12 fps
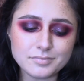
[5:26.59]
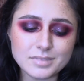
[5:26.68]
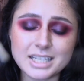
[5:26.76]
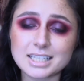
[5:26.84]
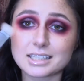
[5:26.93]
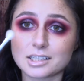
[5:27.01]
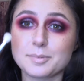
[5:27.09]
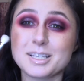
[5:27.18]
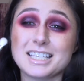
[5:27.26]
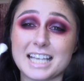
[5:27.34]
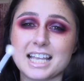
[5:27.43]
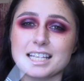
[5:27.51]
it's a little
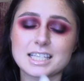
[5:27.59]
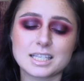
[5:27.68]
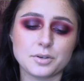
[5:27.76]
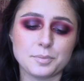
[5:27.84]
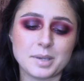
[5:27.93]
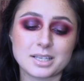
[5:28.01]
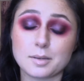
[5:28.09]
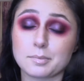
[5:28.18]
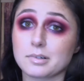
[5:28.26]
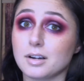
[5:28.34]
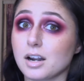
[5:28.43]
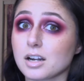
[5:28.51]
bit dense, so it picks up
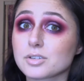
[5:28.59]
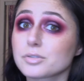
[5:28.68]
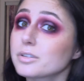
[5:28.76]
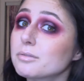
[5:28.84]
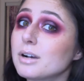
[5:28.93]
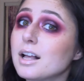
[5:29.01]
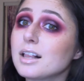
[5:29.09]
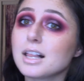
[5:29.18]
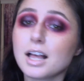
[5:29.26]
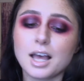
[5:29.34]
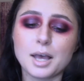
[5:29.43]
product really well,